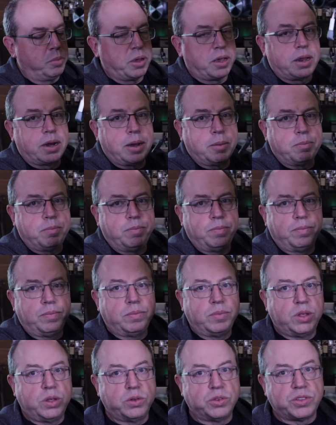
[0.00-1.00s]
pick it up,
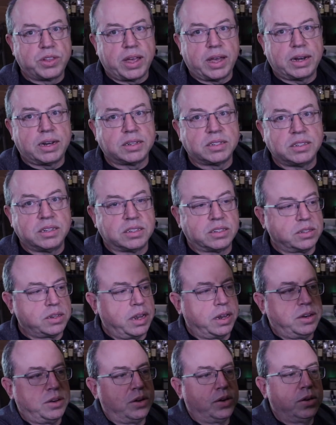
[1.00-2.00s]
use that as an
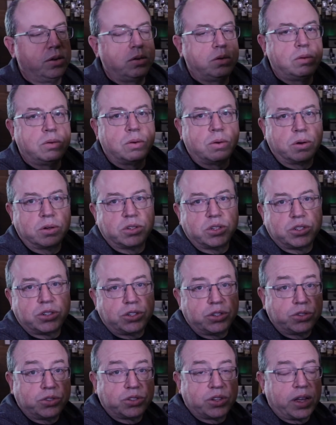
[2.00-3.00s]
extender, or just
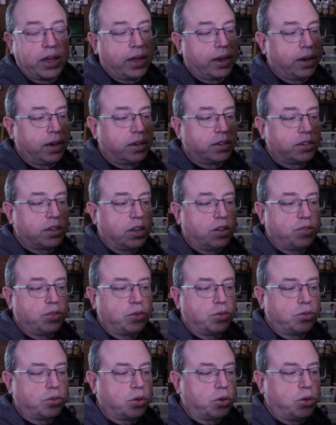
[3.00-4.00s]
use the handle itself
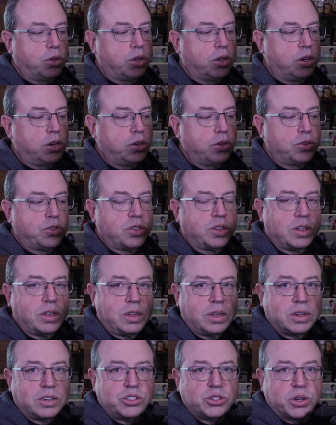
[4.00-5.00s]
so you can use
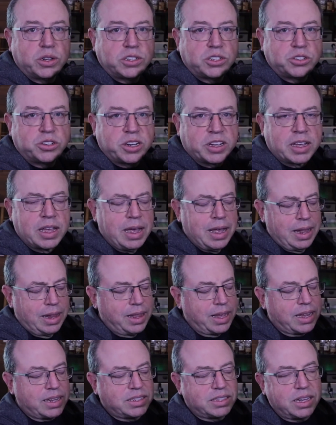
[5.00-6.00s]
the joystick.
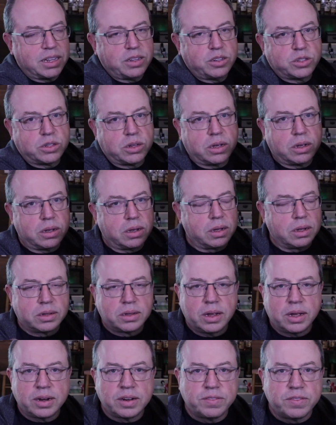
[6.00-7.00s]
Like I said, there's a
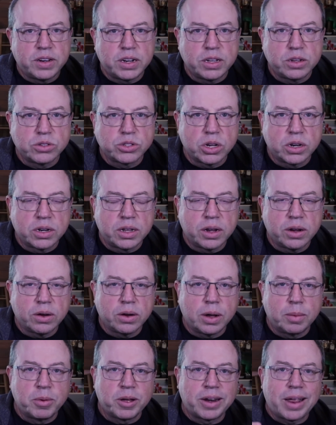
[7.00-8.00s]
ton of videos on here
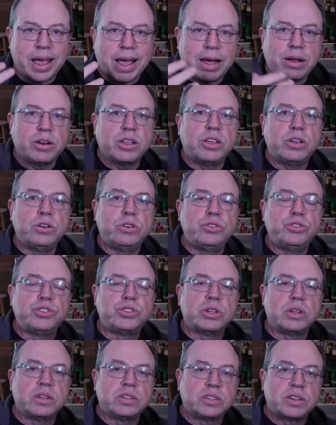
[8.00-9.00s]
about how to use
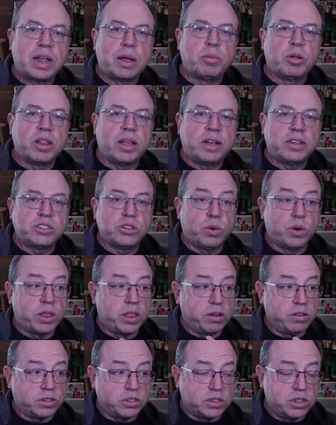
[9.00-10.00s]
a stabilizer,
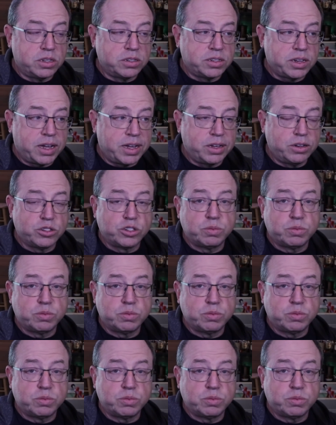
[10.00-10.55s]
whether it's the Zhiyun